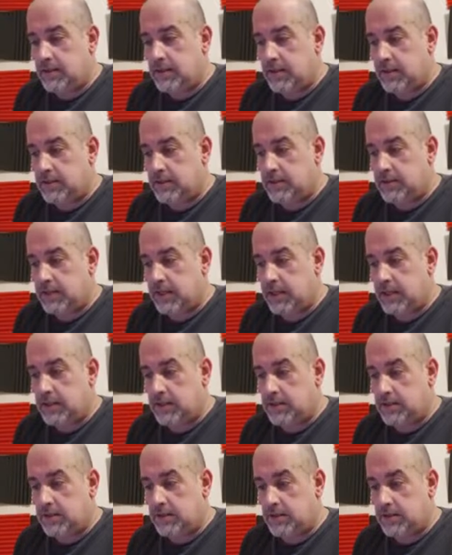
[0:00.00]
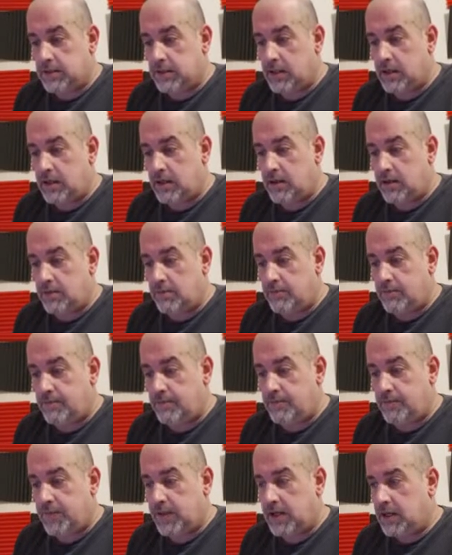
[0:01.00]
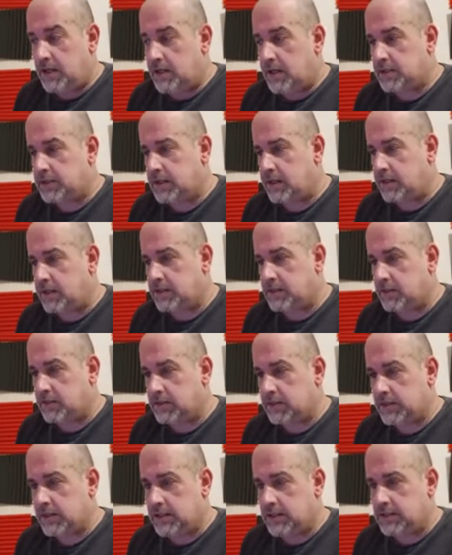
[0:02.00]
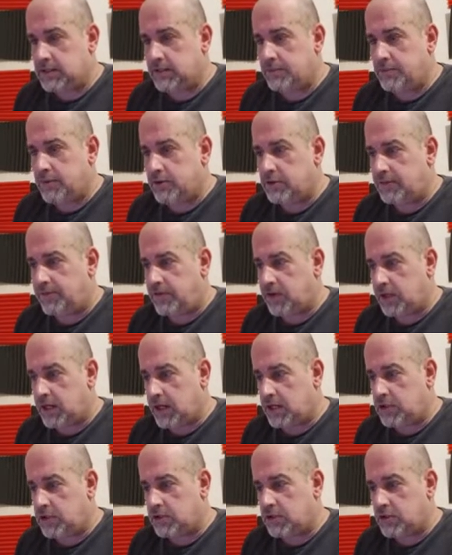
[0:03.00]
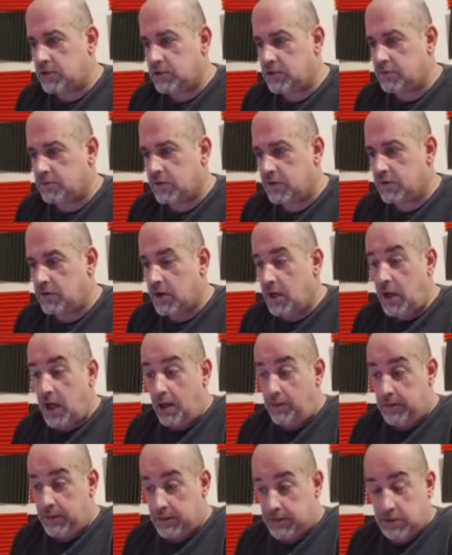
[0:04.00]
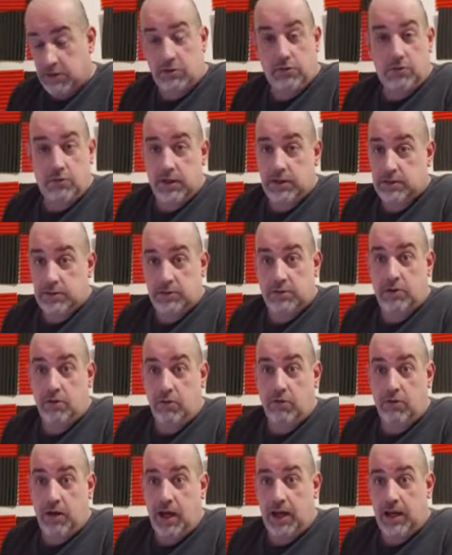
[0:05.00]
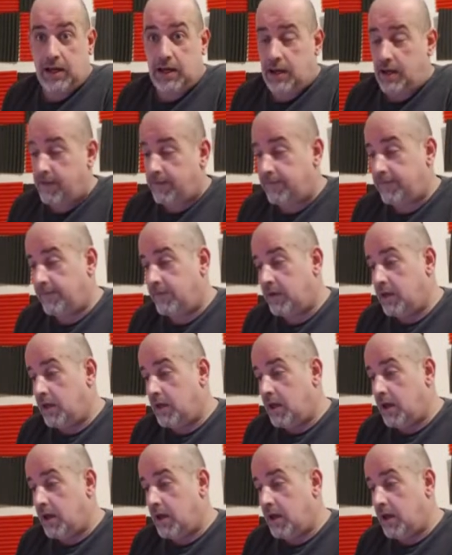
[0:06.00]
the estate. I think it's got some modifications as well. I mean, it's cool. It's cool AF.